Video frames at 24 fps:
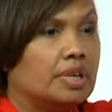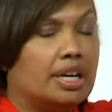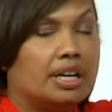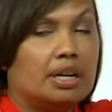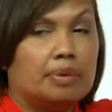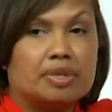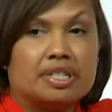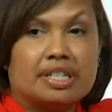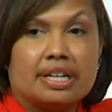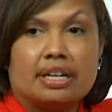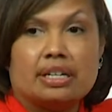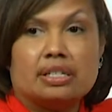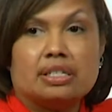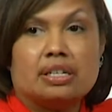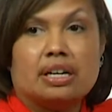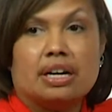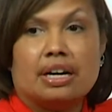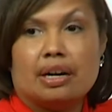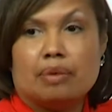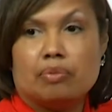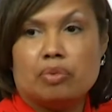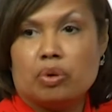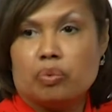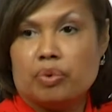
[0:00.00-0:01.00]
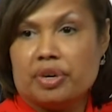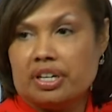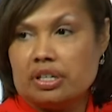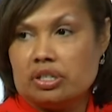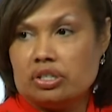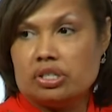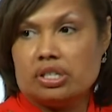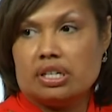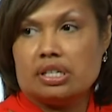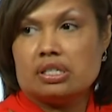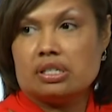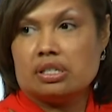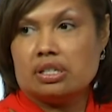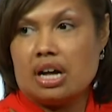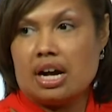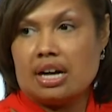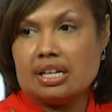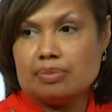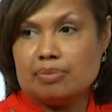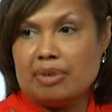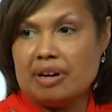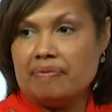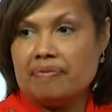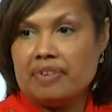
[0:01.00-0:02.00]
And it was at a time where we had just
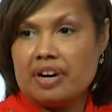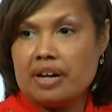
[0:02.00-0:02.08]
lost my